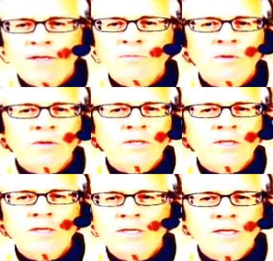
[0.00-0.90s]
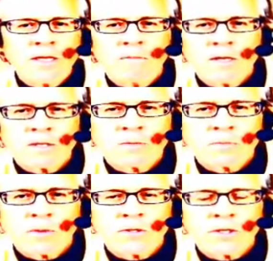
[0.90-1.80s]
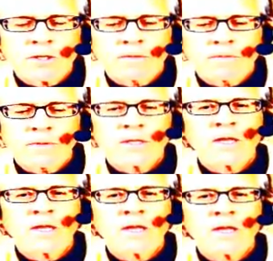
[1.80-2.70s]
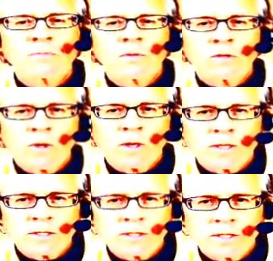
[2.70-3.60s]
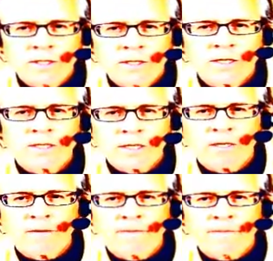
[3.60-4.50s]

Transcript: This person doesn't need to be this person. Instead of this person, oneness is seen.